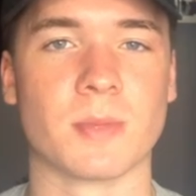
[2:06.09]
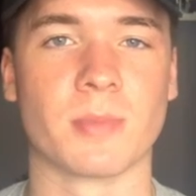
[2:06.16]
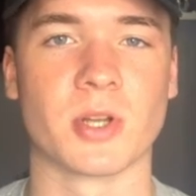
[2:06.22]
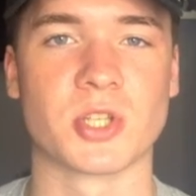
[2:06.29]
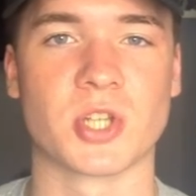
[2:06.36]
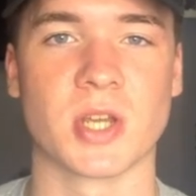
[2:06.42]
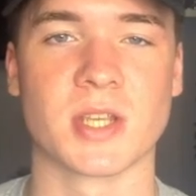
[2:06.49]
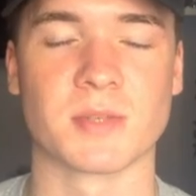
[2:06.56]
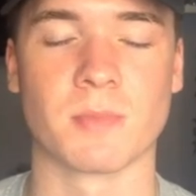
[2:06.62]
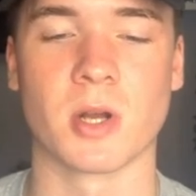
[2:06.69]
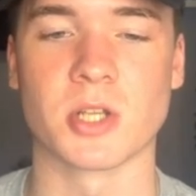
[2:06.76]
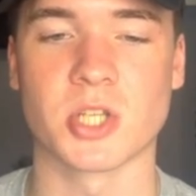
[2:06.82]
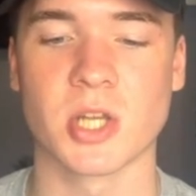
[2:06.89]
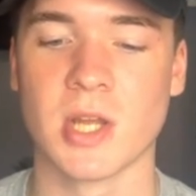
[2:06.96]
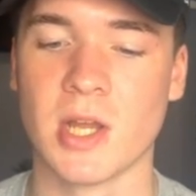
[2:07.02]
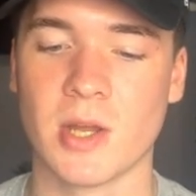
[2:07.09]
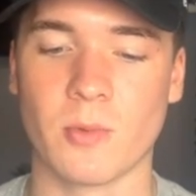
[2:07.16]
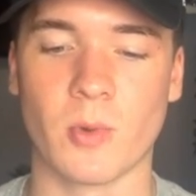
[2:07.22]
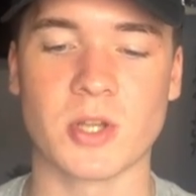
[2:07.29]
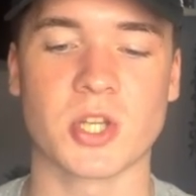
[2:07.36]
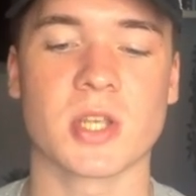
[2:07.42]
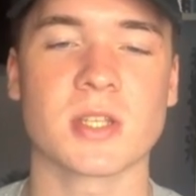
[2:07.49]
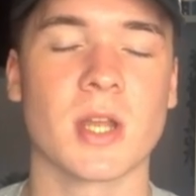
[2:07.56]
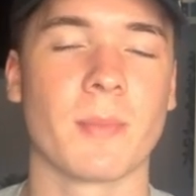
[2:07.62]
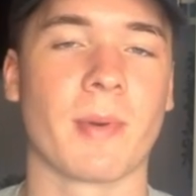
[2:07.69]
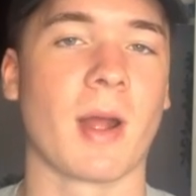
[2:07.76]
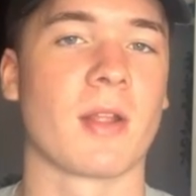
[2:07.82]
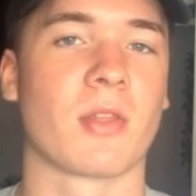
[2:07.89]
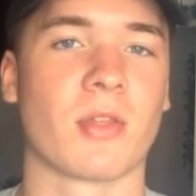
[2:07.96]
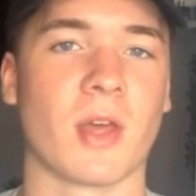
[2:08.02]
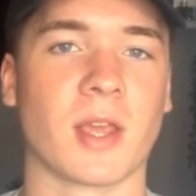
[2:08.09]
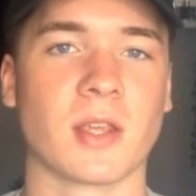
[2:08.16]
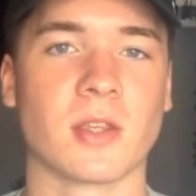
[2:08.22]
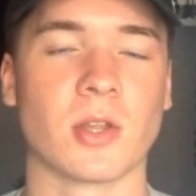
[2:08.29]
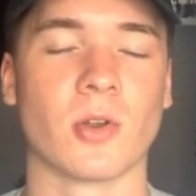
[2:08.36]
the budget as much, which isn't a bad thing.